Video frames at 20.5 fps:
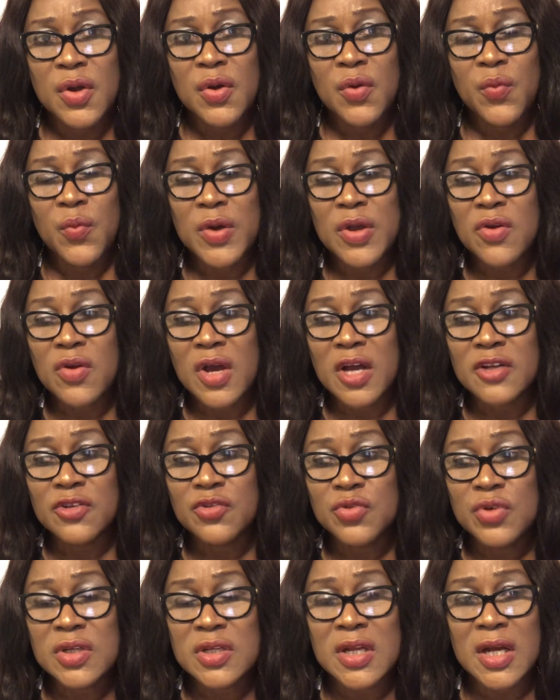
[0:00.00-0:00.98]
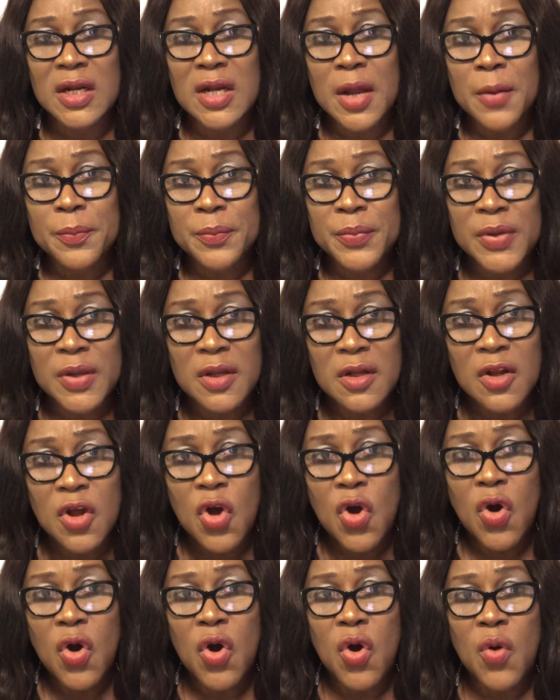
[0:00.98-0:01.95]
when you are doing an appeal,
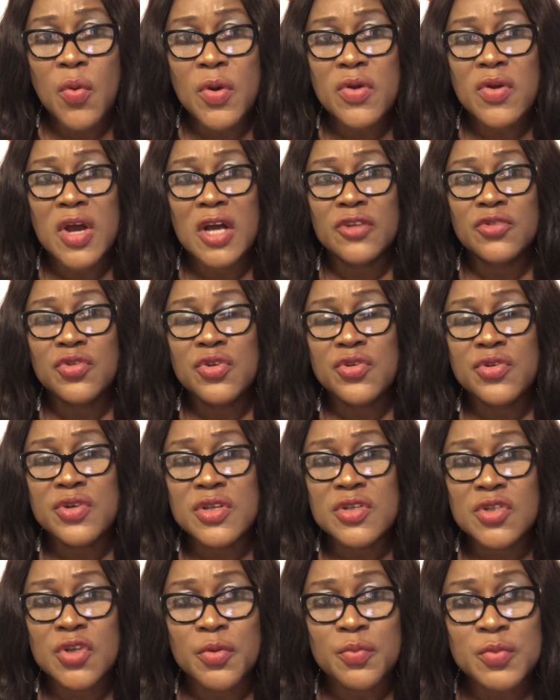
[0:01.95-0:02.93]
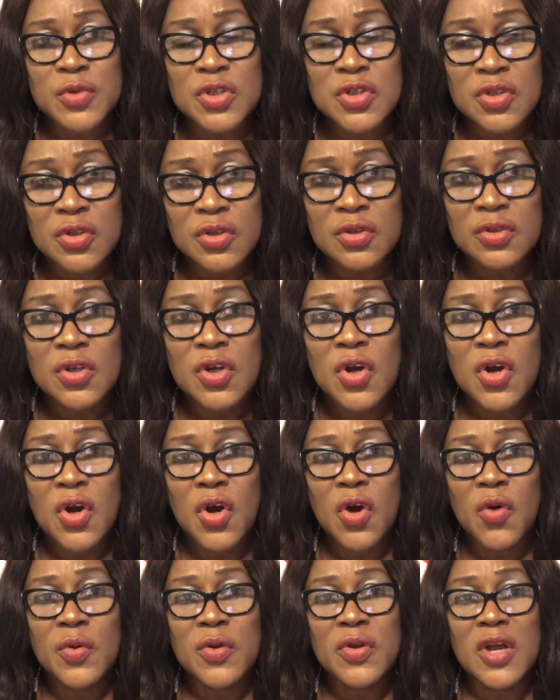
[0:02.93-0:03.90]
or when you are doing resubmission,
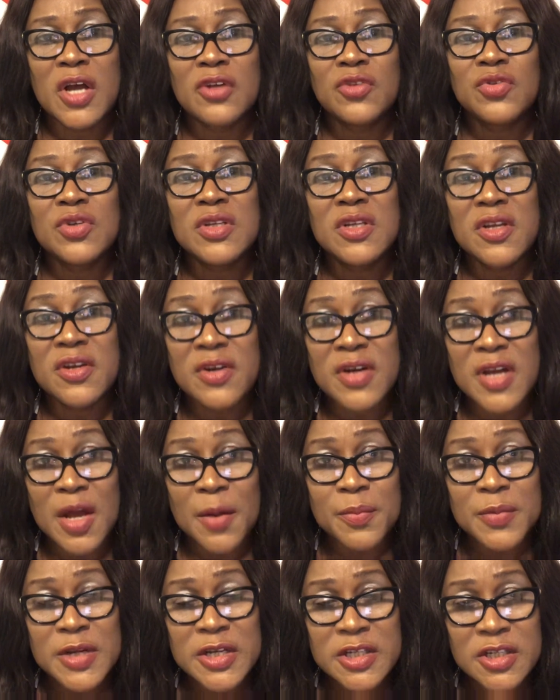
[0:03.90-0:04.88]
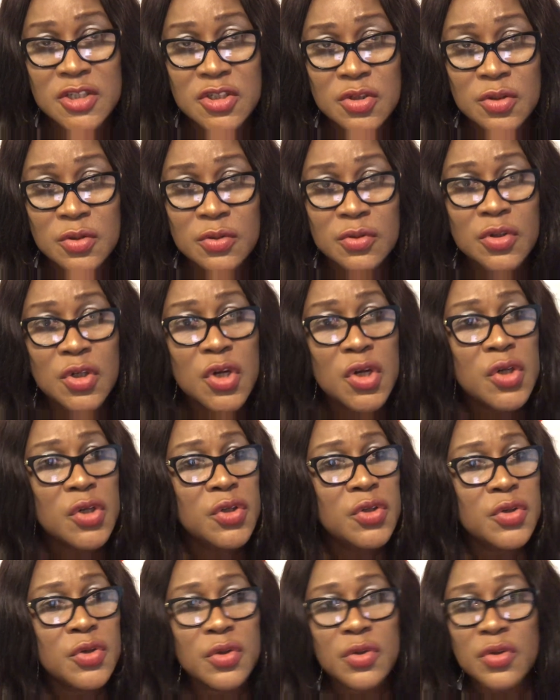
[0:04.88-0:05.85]
or when you are doing a reapplication,
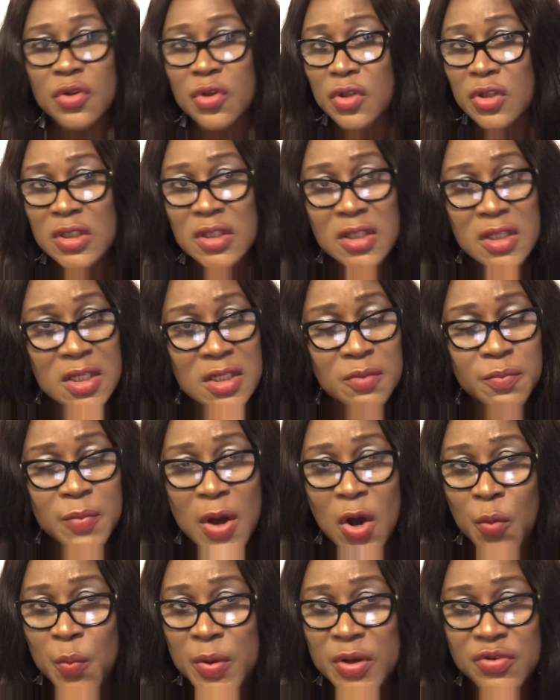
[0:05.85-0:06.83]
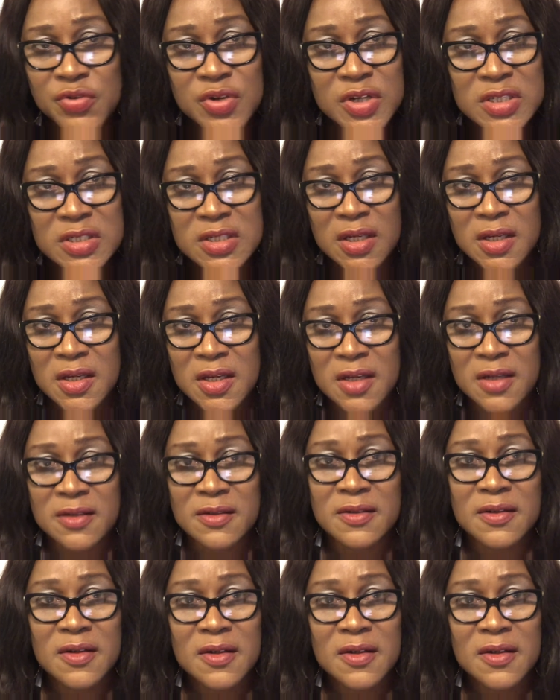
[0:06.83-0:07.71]
you don't need biometrics again.